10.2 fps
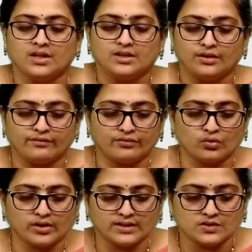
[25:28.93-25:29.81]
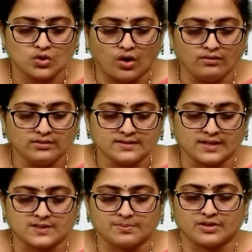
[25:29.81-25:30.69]
Now if you can solve this
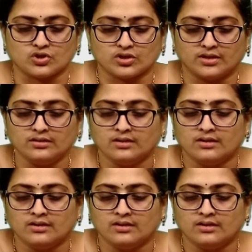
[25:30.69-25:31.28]
expression,